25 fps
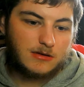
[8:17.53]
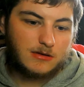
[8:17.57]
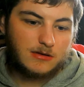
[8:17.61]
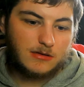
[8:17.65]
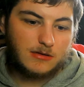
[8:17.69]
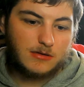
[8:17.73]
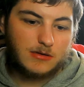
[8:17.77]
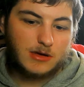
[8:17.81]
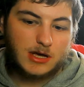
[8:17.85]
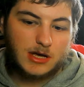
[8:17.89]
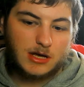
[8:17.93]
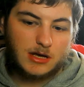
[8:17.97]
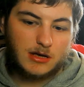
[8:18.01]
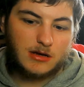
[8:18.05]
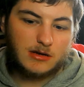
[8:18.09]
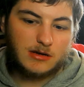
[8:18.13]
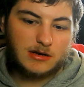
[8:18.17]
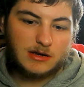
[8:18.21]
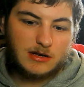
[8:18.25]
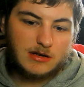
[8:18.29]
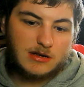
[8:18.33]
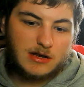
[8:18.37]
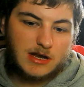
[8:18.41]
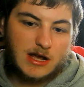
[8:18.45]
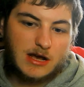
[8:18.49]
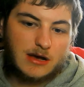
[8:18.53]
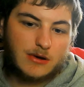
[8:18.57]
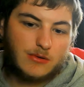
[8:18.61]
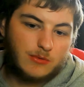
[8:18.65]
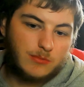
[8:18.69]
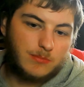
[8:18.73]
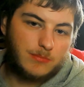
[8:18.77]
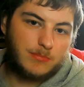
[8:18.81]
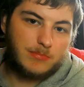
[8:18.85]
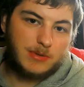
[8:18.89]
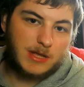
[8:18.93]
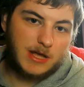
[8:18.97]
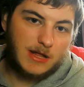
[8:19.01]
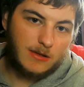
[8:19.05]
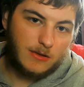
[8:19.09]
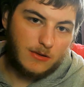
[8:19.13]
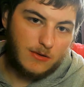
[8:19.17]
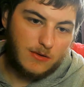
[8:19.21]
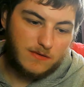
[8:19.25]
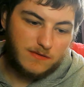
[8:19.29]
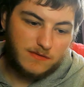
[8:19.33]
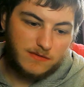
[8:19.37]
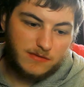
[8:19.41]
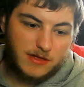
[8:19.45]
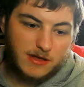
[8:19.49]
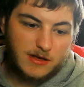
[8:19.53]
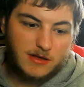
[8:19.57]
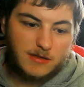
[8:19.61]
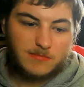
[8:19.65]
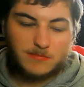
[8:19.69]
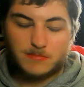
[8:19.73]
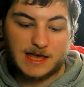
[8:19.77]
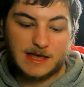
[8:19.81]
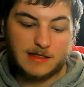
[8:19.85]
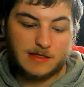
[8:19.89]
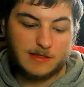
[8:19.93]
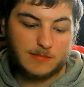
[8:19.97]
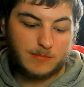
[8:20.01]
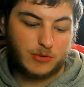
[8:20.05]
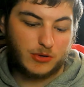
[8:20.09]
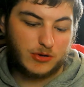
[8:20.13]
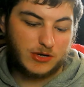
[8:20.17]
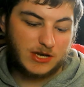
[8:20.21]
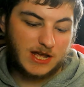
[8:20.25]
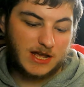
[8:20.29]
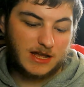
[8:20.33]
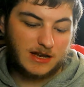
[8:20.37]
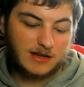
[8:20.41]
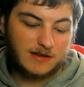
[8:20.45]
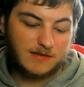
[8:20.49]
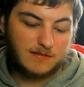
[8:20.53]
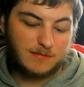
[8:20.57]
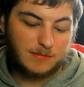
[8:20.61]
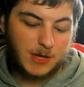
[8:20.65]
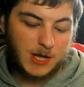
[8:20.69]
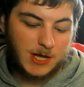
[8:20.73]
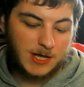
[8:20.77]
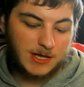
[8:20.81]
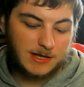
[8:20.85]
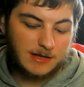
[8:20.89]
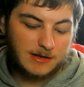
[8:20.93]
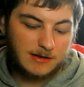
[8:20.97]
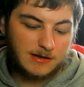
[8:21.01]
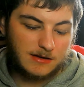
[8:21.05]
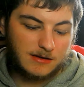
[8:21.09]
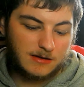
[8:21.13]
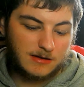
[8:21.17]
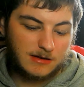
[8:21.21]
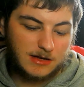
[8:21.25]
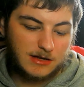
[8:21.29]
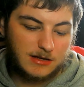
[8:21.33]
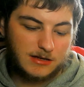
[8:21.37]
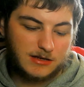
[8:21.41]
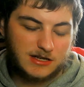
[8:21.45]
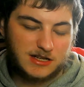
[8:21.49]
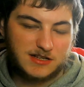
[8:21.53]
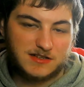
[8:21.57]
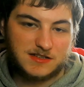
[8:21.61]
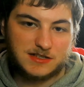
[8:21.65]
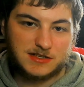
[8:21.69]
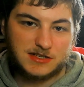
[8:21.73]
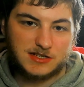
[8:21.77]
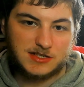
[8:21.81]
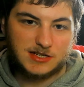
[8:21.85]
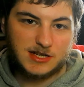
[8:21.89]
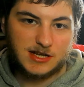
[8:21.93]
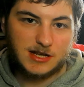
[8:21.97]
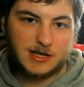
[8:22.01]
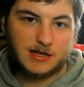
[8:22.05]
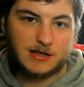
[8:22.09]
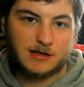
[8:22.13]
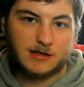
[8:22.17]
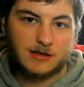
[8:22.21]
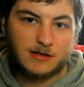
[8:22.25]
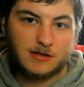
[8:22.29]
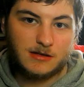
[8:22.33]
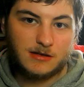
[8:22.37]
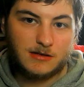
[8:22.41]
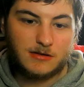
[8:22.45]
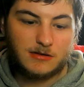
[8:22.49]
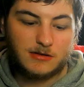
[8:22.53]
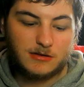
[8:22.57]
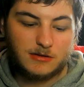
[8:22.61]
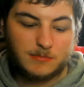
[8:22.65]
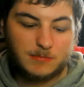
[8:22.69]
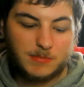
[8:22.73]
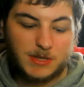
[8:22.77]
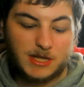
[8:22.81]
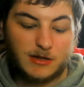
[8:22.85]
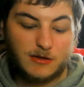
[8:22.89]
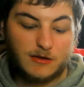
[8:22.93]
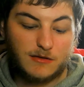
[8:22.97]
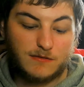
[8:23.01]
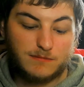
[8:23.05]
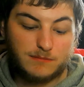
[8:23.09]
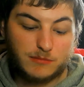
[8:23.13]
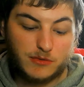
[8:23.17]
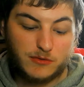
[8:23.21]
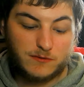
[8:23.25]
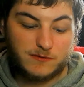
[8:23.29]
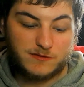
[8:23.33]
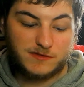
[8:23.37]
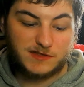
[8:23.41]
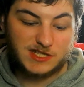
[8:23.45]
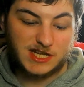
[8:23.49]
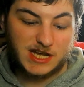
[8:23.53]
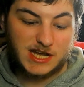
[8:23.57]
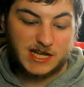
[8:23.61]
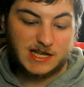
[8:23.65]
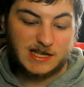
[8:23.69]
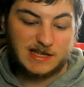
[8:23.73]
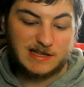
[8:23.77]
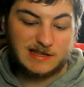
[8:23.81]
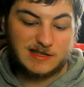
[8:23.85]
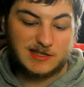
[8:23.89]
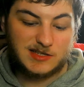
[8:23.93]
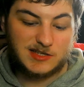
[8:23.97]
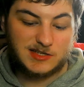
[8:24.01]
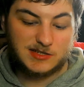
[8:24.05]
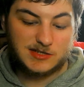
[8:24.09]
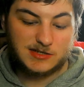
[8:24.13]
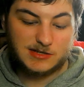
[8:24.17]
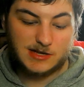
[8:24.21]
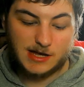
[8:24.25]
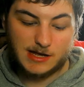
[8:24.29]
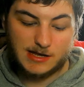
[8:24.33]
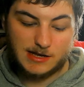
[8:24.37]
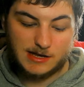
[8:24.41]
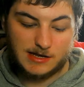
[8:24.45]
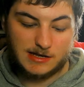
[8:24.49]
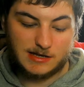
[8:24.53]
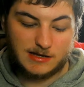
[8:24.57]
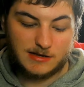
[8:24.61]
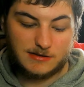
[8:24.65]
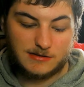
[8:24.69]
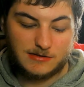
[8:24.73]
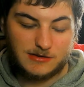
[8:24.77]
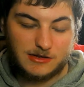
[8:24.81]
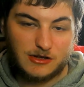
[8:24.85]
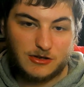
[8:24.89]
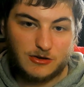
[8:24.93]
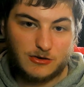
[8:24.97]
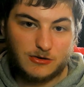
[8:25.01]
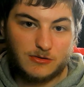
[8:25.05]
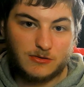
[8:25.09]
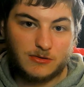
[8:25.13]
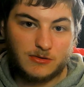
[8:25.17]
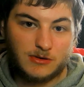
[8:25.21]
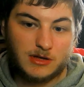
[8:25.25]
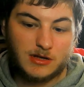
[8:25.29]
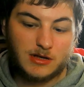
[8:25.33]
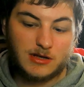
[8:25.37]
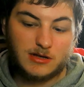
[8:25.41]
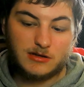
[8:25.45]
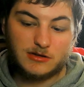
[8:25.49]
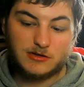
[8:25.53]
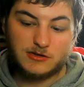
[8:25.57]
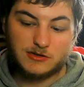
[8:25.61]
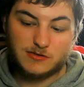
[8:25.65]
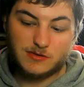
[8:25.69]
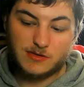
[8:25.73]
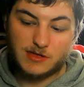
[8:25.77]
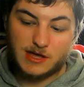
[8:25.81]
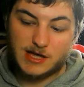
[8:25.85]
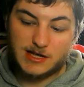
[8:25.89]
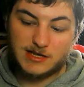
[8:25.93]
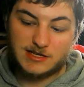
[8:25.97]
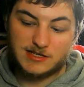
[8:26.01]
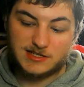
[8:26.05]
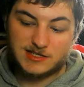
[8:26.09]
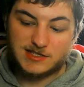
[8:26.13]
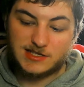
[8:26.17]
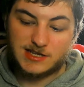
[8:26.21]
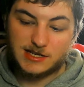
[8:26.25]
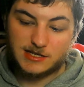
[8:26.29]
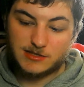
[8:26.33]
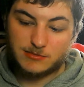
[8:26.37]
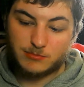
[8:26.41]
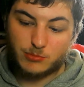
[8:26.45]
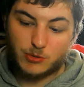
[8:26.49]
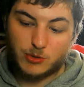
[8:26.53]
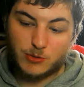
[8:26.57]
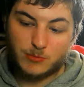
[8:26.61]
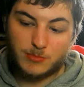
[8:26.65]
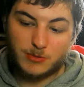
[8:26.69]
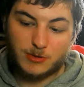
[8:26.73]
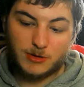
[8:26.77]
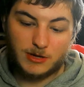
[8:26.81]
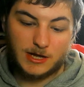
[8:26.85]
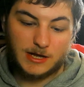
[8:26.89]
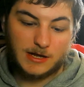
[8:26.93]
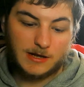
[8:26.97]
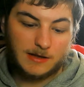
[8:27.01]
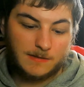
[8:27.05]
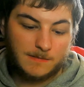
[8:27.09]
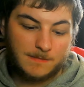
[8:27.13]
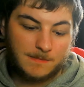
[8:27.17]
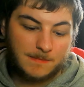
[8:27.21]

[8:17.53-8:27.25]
okay, now peel off the protective backing. It doesn't say peel off both sides, and so that it sticks properly.